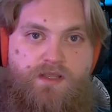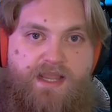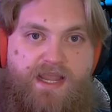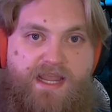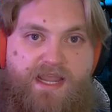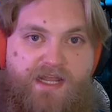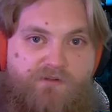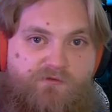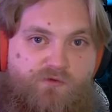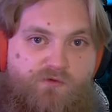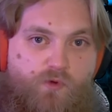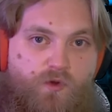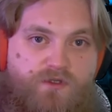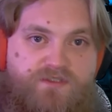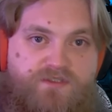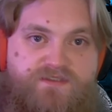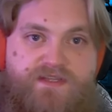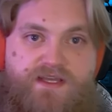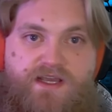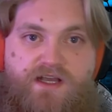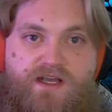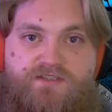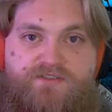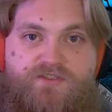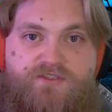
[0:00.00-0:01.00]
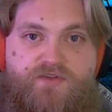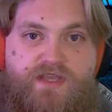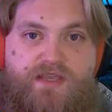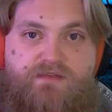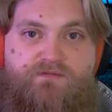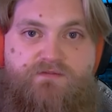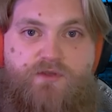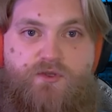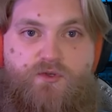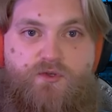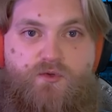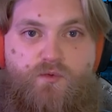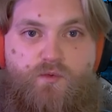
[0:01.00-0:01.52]
and of course they also give
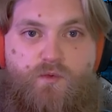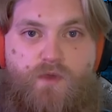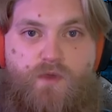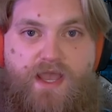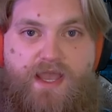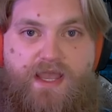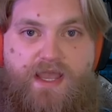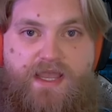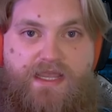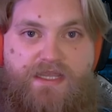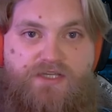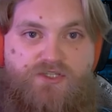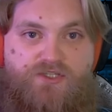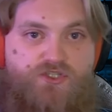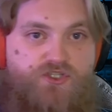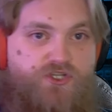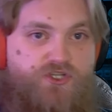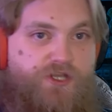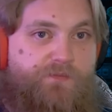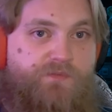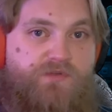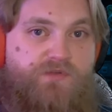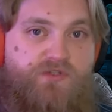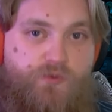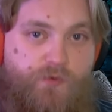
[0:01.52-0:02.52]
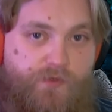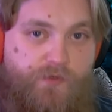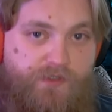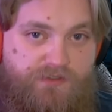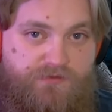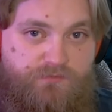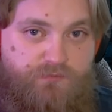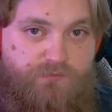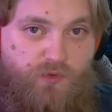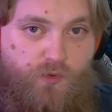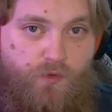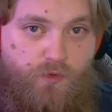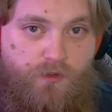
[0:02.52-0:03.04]
you a ship to
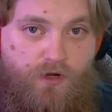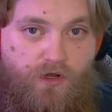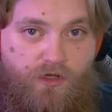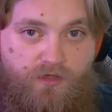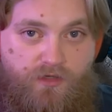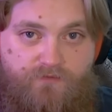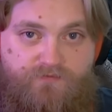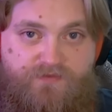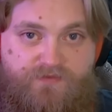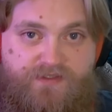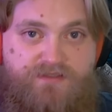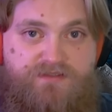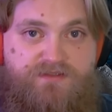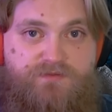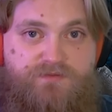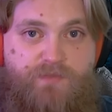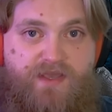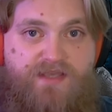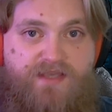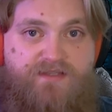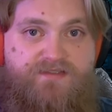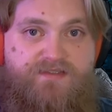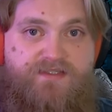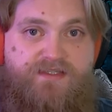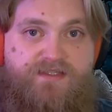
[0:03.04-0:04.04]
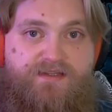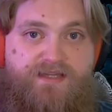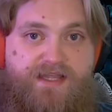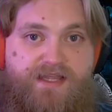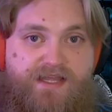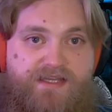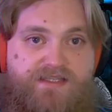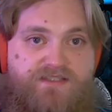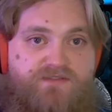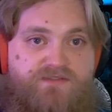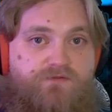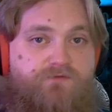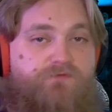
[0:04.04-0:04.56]
explore all of this space in that
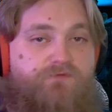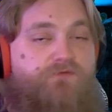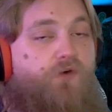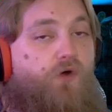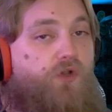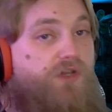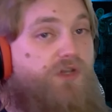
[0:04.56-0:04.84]
is fully